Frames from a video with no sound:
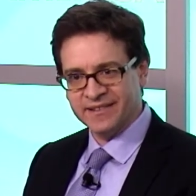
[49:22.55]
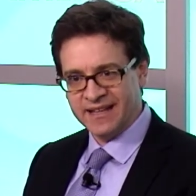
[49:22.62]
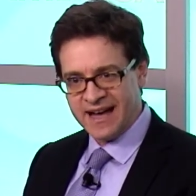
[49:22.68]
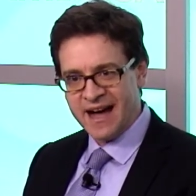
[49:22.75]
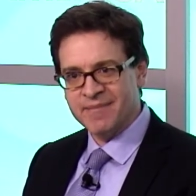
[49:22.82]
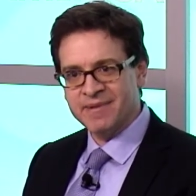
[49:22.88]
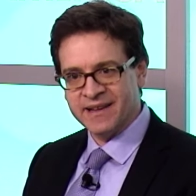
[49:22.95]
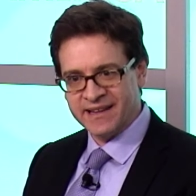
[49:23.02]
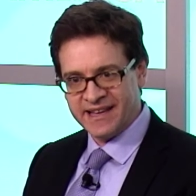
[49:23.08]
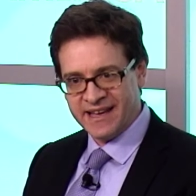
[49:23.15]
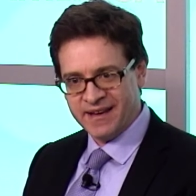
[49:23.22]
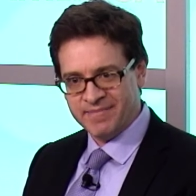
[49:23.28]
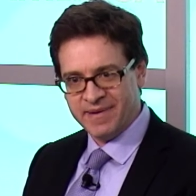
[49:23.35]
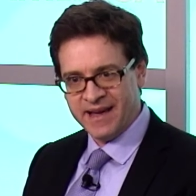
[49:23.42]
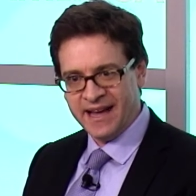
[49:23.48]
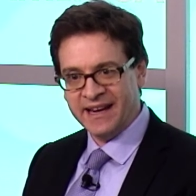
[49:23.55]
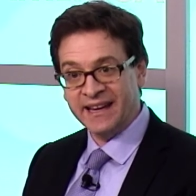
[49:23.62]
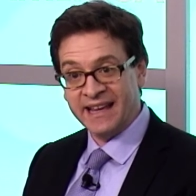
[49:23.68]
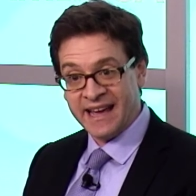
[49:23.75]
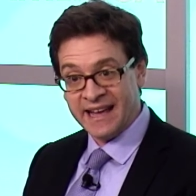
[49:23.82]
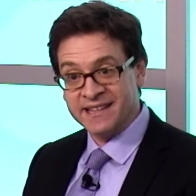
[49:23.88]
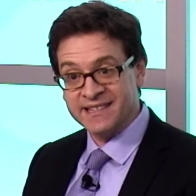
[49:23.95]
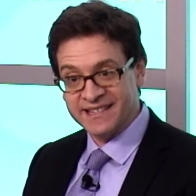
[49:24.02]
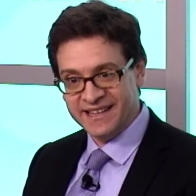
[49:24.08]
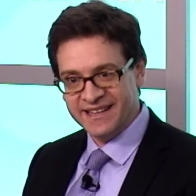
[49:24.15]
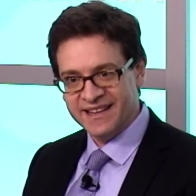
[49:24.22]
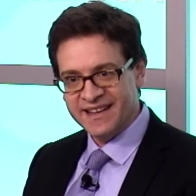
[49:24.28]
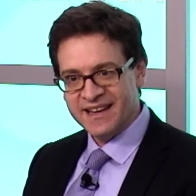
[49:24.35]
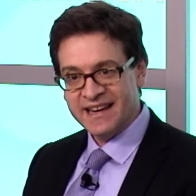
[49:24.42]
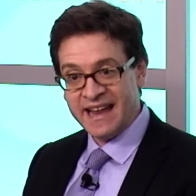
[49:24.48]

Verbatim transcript: lobbying campaign against it